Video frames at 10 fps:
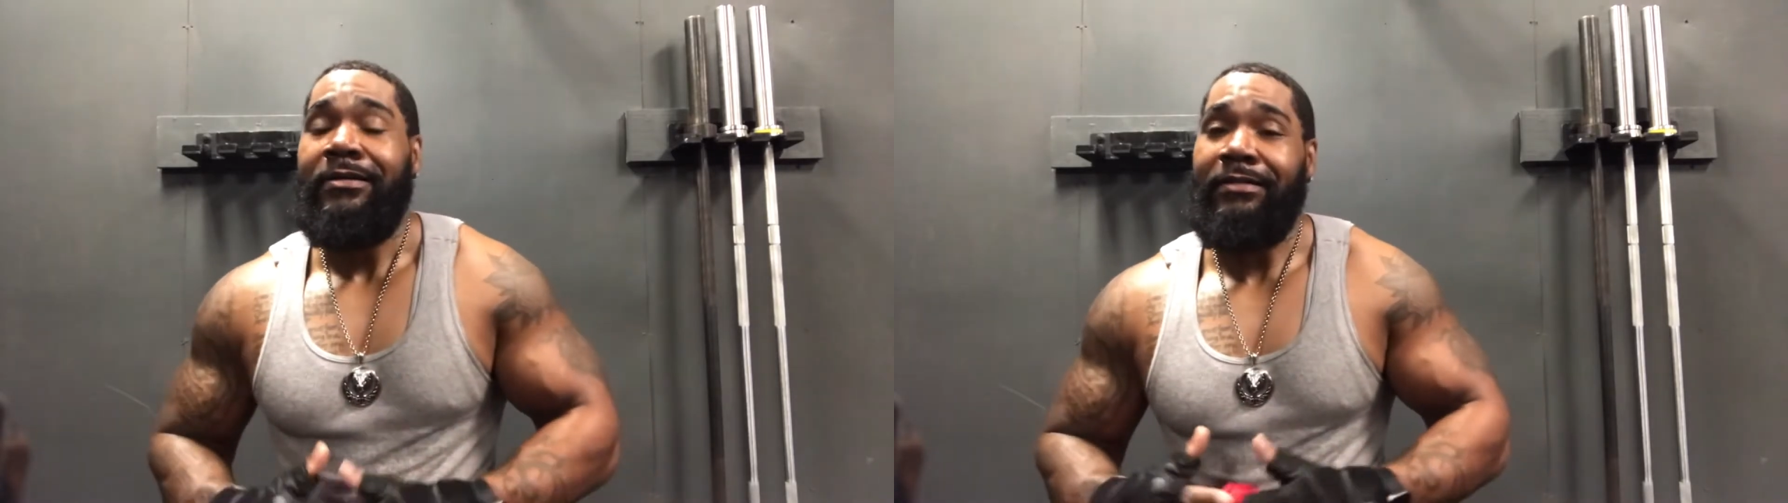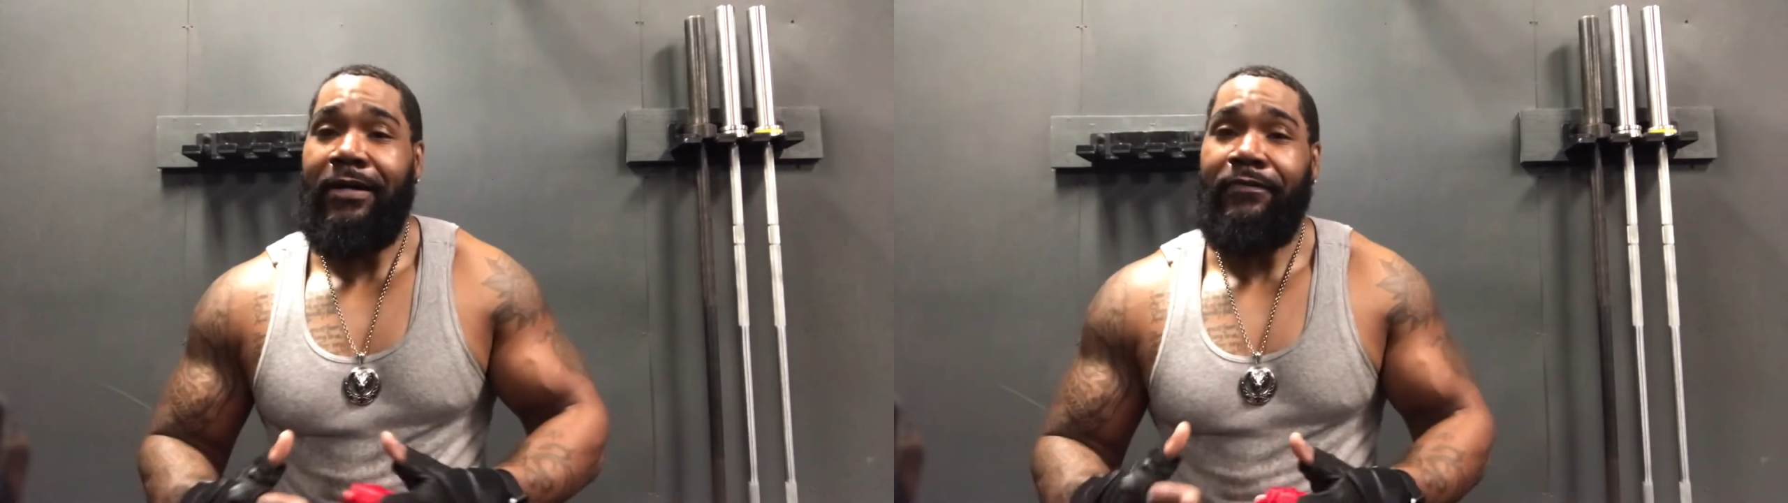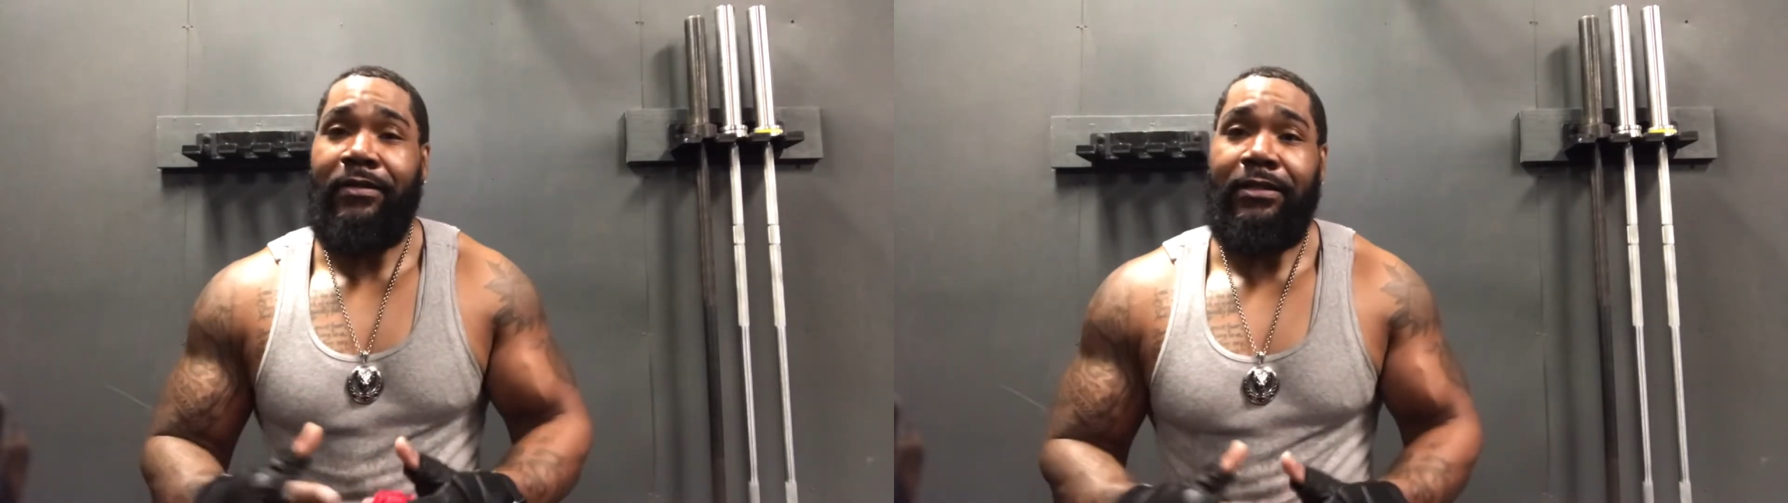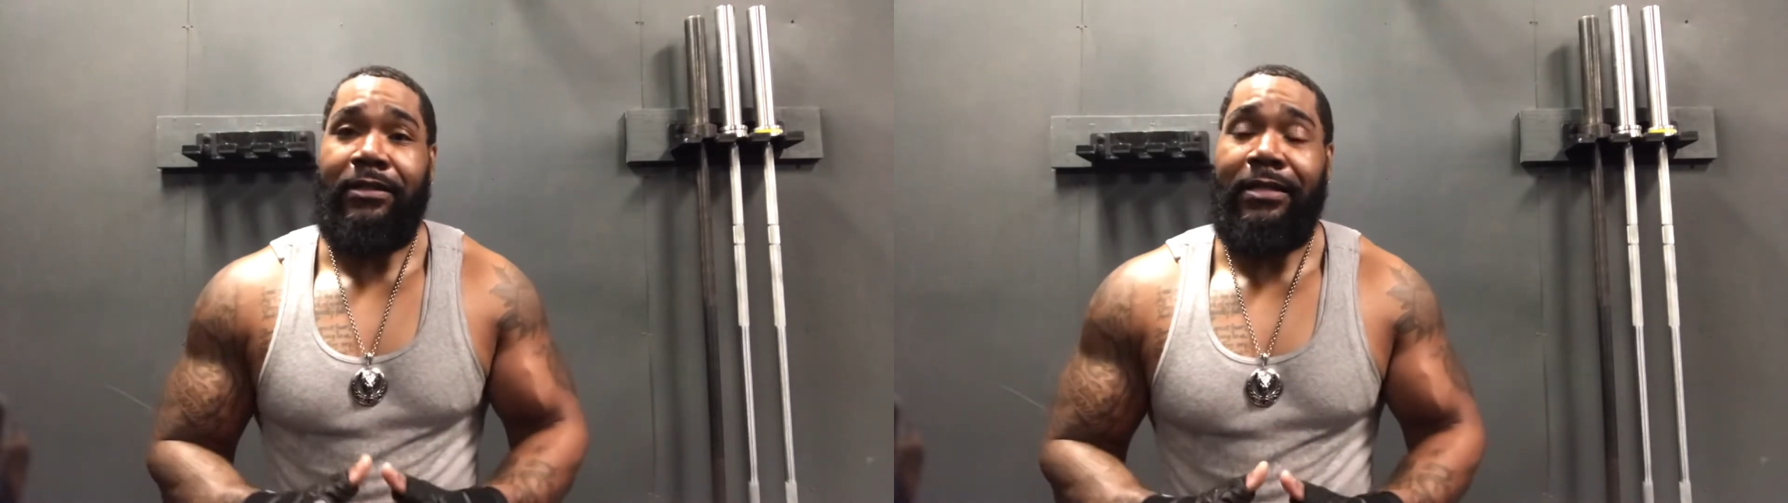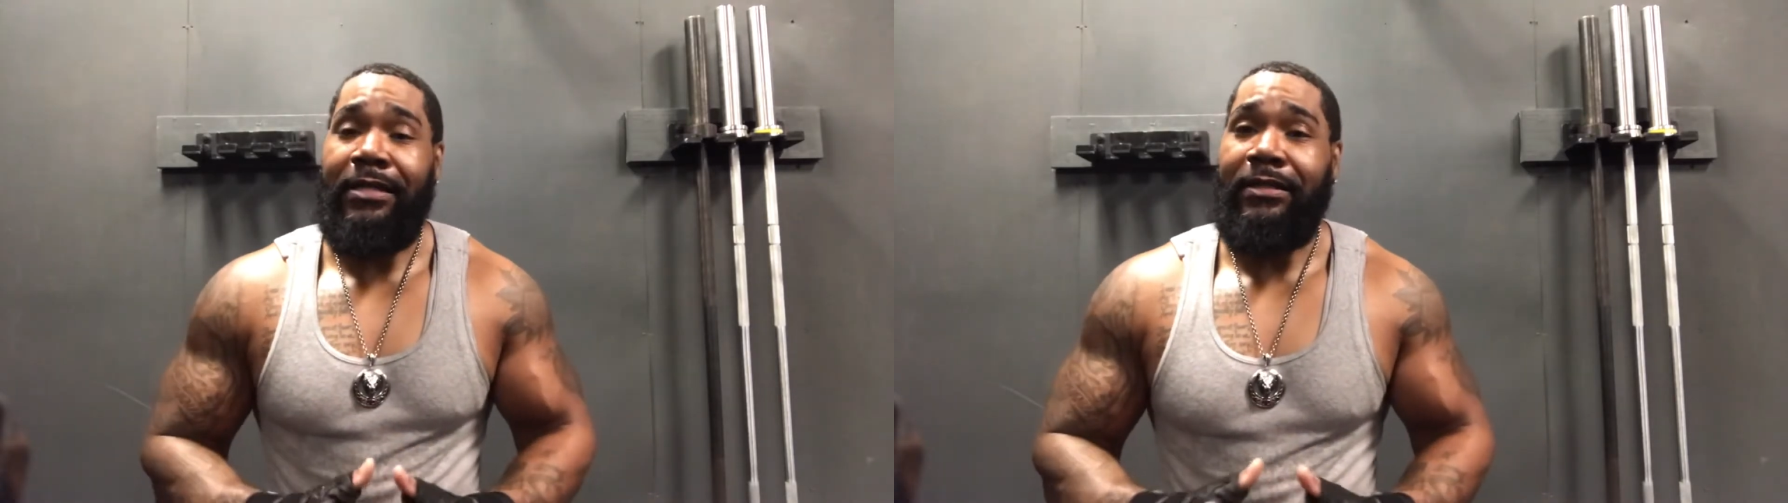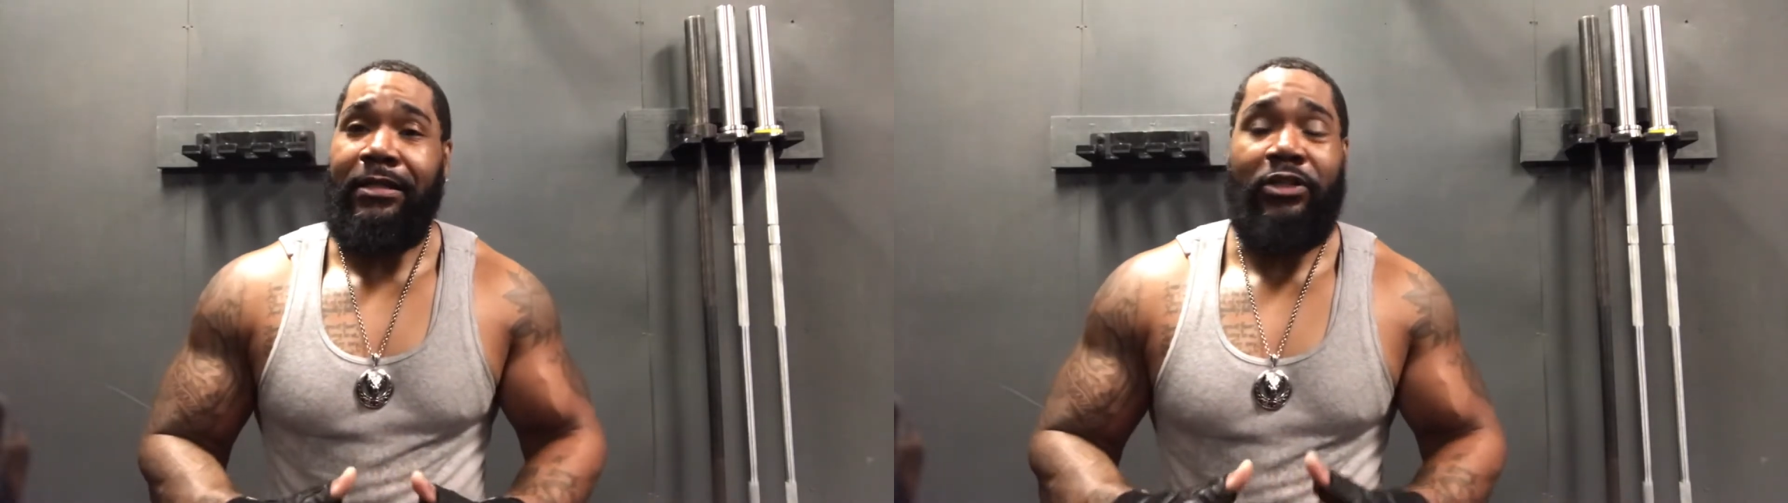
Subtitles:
Definitely ended in